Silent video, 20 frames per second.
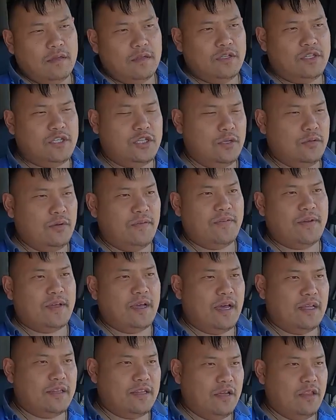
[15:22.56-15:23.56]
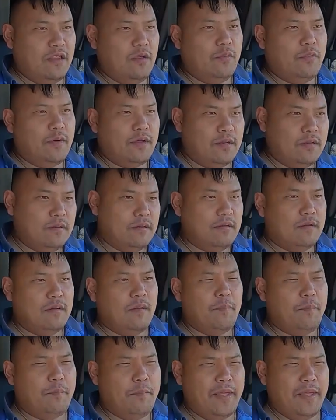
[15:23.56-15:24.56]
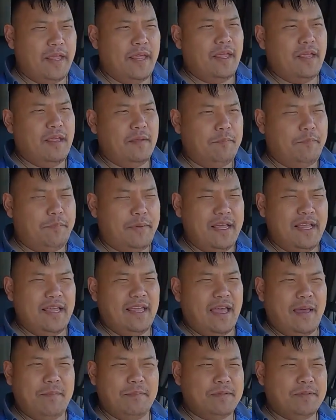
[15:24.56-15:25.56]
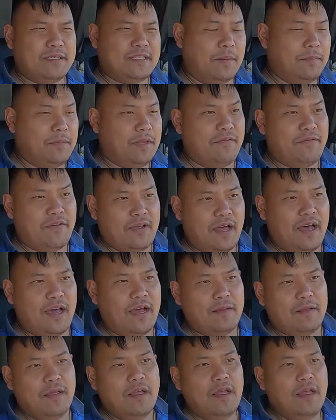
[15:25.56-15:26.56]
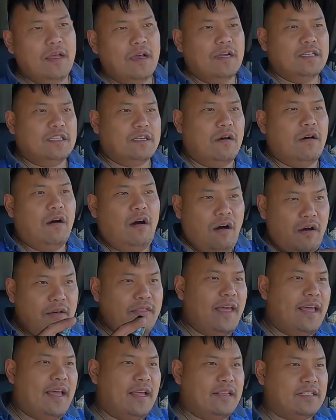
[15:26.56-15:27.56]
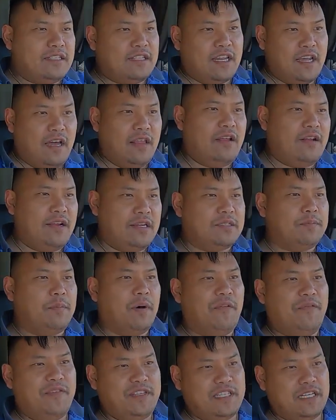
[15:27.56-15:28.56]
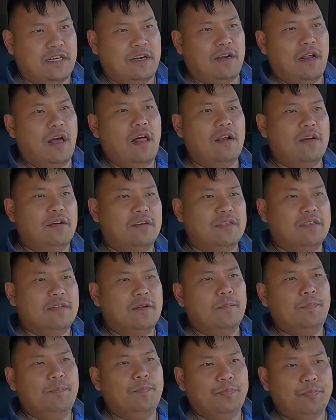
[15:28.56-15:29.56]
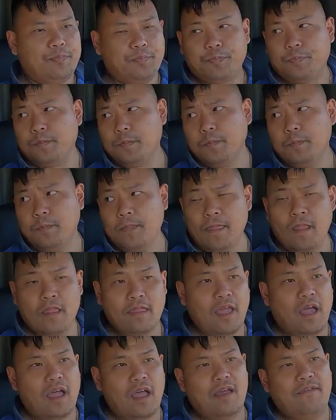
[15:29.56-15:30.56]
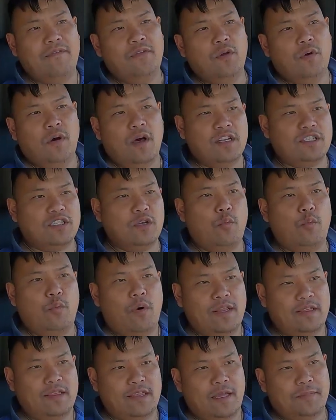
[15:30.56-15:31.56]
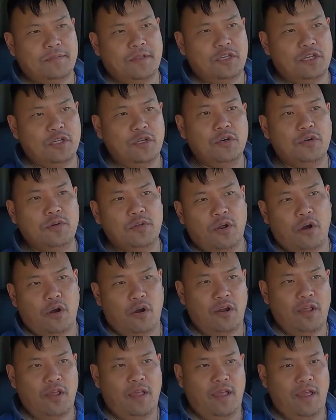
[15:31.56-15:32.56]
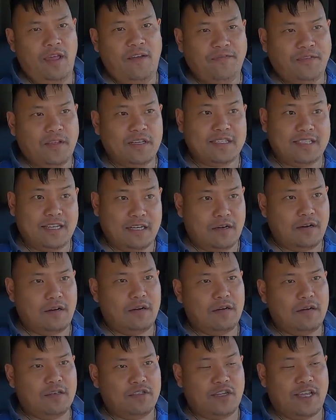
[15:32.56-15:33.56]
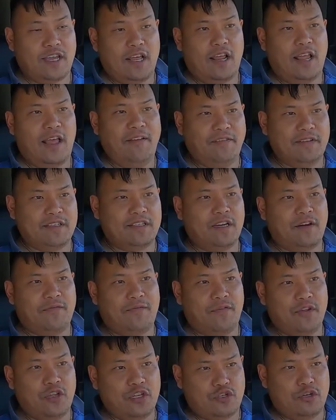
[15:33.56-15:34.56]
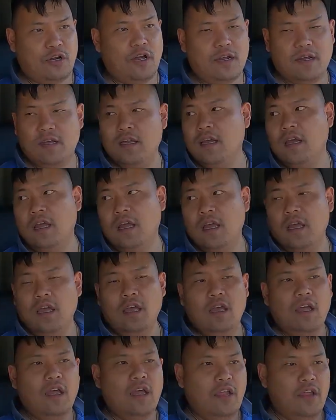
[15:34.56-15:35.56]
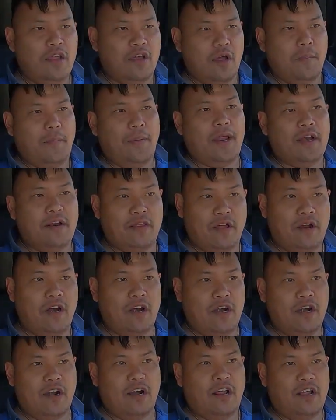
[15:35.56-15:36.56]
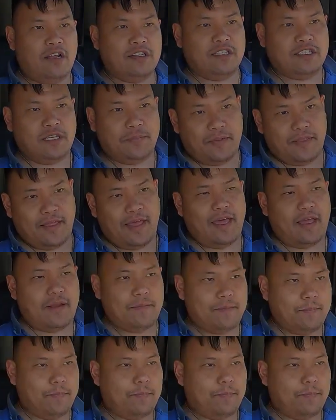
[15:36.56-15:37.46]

Shoot, I forgot the other one. BM something, I forgot. So all that together is about $1,500. Now, if you also want them to do your IFTA sticker, to get an IFTA sticker for your truck, you're gonna pay another $100 on top of that.